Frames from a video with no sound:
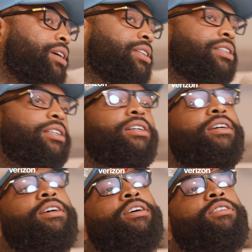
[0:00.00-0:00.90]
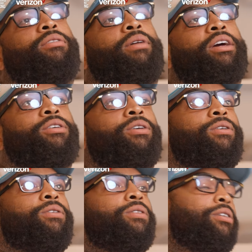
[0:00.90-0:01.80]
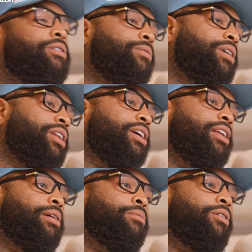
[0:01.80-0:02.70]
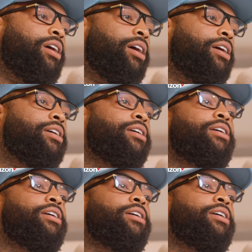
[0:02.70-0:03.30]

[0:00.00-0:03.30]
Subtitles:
Y, and Z. I'm like, cool. When did the MRI?